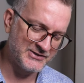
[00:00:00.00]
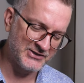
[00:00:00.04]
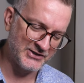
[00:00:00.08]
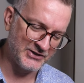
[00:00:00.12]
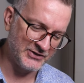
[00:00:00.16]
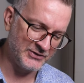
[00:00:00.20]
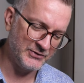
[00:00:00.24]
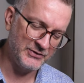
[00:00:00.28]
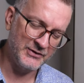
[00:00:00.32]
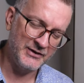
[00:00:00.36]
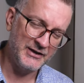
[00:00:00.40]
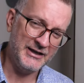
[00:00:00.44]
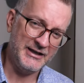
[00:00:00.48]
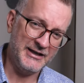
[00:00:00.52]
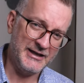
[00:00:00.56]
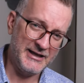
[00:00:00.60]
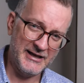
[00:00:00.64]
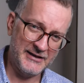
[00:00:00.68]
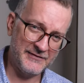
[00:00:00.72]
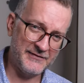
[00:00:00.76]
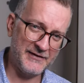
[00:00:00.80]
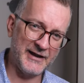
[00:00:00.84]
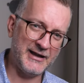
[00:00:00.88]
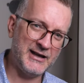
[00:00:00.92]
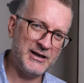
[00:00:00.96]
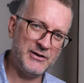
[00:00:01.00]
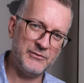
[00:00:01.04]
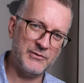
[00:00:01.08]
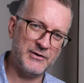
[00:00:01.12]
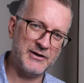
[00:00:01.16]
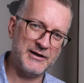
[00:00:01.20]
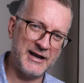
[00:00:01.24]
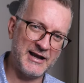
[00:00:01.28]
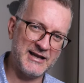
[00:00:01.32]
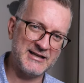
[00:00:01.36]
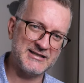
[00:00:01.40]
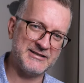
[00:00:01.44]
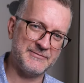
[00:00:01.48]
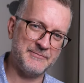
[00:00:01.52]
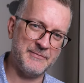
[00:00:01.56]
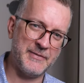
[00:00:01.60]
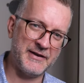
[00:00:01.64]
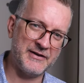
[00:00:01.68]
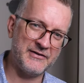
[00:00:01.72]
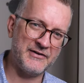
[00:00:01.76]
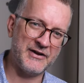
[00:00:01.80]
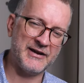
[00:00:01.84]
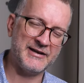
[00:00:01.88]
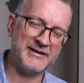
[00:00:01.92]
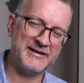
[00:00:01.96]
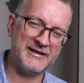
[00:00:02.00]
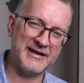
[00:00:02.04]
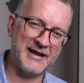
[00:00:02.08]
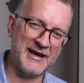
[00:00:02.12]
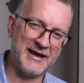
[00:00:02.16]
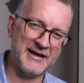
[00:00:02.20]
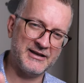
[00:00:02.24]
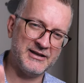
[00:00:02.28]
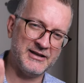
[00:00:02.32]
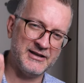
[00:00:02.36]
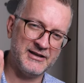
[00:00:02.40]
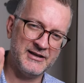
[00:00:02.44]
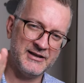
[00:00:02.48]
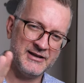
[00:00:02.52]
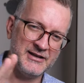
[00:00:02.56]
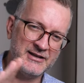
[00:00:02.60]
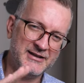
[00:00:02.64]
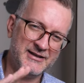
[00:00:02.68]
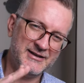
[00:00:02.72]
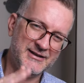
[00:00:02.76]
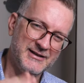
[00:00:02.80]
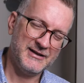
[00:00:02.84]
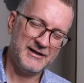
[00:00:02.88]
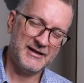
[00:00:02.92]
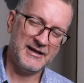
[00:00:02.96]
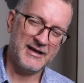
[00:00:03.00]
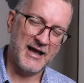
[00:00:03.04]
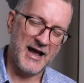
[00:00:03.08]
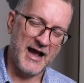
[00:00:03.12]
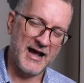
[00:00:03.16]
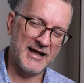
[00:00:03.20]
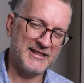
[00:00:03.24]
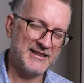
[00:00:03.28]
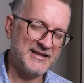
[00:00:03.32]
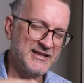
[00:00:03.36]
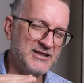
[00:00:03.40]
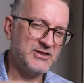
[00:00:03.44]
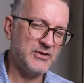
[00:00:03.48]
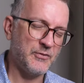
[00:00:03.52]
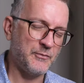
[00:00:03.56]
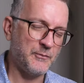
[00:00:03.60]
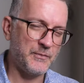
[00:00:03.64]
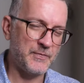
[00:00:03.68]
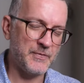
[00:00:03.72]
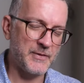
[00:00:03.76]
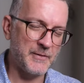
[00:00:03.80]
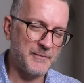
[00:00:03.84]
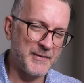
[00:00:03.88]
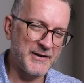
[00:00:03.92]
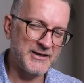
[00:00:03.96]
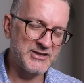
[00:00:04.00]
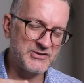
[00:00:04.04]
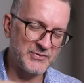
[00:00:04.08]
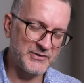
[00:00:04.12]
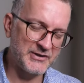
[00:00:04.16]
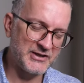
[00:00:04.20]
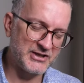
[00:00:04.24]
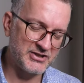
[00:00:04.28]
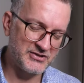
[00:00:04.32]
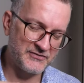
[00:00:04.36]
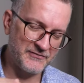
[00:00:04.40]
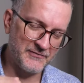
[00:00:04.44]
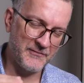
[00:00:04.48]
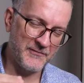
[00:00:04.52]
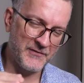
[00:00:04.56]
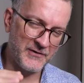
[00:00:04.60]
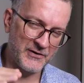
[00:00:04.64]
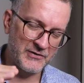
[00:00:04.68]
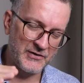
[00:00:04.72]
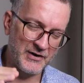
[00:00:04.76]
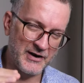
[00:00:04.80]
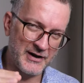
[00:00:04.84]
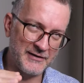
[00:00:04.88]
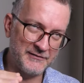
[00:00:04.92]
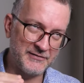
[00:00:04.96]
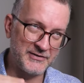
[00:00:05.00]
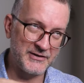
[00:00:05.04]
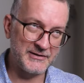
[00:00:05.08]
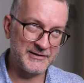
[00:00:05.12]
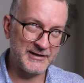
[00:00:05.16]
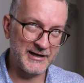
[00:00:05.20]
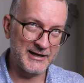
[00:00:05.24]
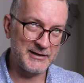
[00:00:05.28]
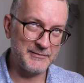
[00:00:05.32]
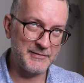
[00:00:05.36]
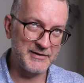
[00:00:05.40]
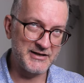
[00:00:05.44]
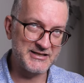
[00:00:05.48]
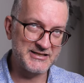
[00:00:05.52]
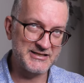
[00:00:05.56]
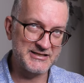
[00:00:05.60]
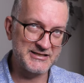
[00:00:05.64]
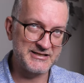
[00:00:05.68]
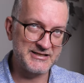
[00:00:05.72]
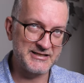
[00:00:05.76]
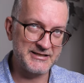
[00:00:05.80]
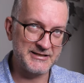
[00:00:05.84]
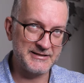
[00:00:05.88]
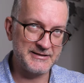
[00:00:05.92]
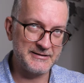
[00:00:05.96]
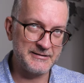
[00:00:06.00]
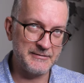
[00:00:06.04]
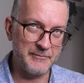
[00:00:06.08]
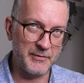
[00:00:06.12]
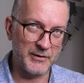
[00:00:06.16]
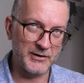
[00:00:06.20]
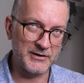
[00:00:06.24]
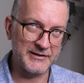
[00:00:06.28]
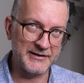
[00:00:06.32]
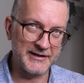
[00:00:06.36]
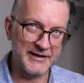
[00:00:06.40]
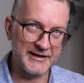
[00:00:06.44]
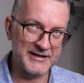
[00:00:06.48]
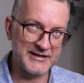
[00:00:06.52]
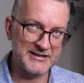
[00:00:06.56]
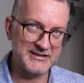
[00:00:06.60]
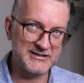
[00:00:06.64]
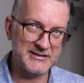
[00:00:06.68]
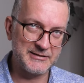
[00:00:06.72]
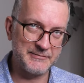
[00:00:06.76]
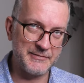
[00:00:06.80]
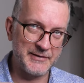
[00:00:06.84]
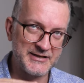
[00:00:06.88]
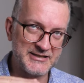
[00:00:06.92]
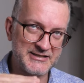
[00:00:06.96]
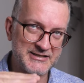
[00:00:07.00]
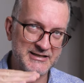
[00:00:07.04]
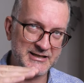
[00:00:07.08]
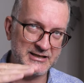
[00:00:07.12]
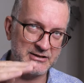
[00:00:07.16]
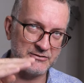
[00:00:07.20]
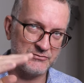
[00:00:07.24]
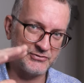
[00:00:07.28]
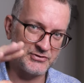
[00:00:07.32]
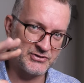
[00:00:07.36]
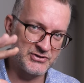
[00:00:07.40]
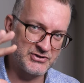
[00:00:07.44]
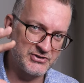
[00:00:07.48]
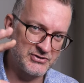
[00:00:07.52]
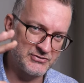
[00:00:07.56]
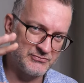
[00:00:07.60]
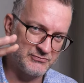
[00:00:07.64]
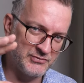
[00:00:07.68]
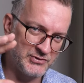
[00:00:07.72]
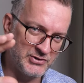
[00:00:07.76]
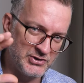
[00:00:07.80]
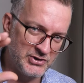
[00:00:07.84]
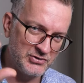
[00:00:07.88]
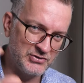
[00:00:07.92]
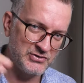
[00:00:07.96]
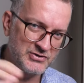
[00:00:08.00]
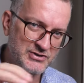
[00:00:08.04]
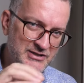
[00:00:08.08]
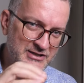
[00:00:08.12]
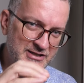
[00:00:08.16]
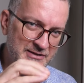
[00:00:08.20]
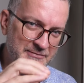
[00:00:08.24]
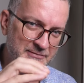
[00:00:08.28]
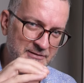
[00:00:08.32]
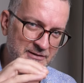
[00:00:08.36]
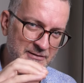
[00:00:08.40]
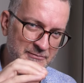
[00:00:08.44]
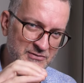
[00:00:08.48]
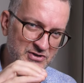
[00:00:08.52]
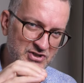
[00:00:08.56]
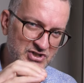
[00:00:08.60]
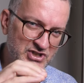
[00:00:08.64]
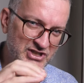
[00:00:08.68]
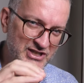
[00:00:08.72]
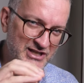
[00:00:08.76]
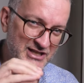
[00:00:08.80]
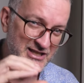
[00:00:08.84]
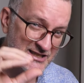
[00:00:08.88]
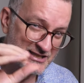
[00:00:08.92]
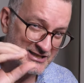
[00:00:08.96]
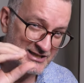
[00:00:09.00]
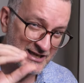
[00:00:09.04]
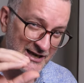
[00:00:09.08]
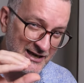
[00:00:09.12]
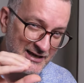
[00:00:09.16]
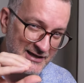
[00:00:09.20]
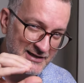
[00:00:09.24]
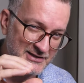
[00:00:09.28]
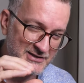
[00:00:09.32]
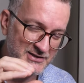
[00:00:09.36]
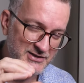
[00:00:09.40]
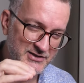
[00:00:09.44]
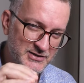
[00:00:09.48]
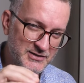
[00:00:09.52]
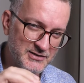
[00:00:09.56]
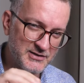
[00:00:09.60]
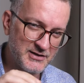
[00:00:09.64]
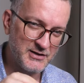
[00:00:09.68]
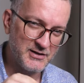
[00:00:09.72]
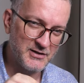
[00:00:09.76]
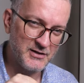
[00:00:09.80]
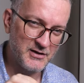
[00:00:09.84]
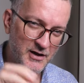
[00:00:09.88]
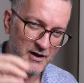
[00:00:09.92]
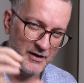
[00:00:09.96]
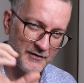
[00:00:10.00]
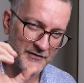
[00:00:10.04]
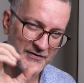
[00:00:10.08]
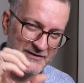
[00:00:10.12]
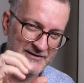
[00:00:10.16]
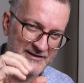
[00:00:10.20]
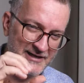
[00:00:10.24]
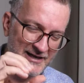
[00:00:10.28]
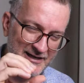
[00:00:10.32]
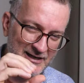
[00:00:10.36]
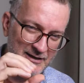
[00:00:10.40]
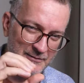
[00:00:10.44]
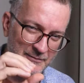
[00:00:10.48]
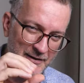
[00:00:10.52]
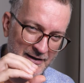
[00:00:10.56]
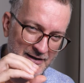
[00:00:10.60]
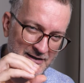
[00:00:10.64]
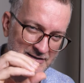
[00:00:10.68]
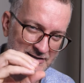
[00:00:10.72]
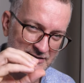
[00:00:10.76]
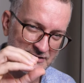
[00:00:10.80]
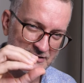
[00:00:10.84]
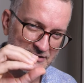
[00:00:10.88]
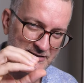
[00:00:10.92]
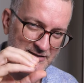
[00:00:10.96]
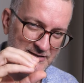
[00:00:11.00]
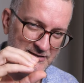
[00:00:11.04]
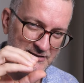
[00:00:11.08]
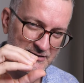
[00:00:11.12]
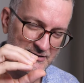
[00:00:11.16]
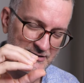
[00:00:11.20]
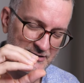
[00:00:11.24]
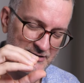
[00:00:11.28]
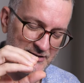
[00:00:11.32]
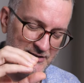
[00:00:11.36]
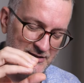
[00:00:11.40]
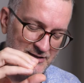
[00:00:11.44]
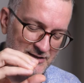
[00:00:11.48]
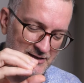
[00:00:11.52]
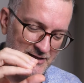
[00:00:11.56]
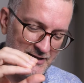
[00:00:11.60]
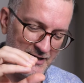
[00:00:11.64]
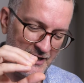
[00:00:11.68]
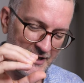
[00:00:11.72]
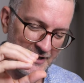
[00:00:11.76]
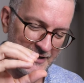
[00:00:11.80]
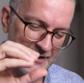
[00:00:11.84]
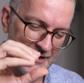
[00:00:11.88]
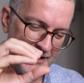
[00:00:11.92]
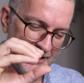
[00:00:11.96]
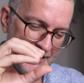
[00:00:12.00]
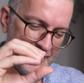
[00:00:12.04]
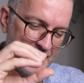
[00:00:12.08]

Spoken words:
So if anyone has a better idea how to, I think the best way to figure out if the database is the bottleneck is to basically reduce the machine size of the database and